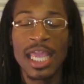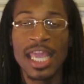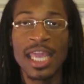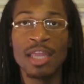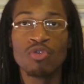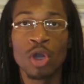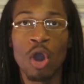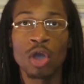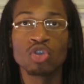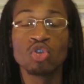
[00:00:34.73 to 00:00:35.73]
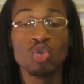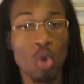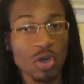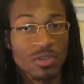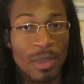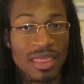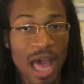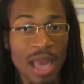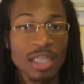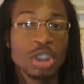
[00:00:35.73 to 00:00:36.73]
in regards to Norse
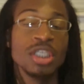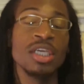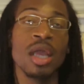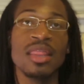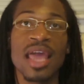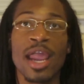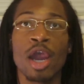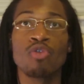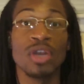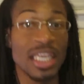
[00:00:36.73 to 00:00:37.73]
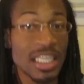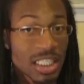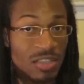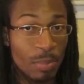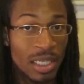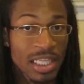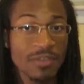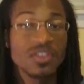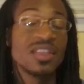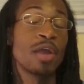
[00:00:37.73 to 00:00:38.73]
mythology, their religious
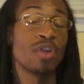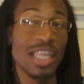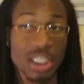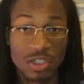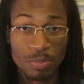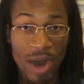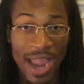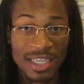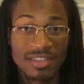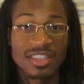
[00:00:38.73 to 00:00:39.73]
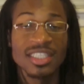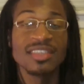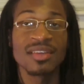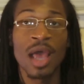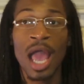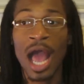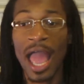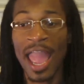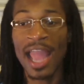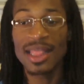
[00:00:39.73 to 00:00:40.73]
beliefs, their religious practices,
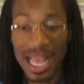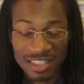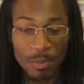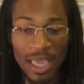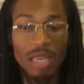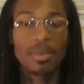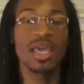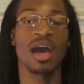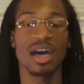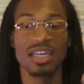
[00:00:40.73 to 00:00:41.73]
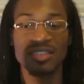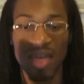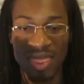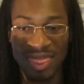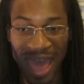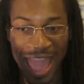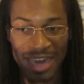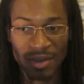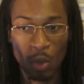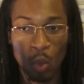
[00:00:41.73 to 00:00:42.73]
and that's mainly because
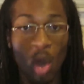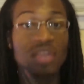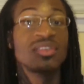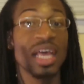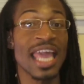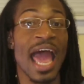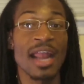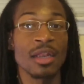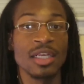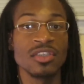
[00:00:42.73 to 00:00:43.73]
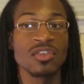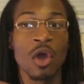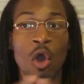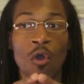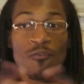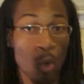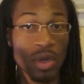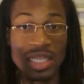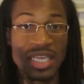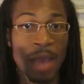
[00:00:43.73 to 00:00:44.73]
that was the catalyst
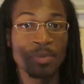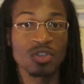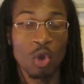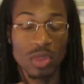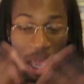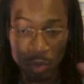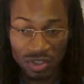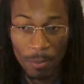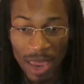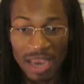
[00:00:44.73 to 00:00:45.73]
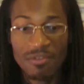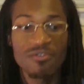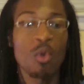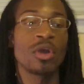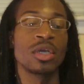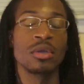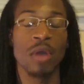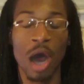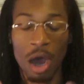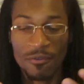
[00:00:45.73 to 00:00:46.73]
for this episode. That was the main
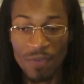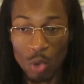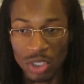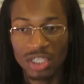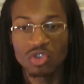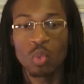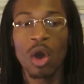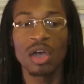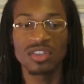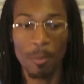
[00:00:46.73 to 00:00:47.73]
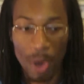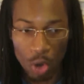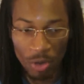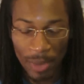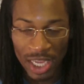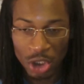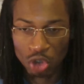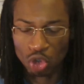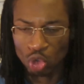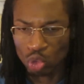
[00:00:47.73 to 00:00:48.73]
focus, was the pilgrimage
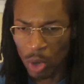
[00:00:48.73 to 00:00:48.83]
to,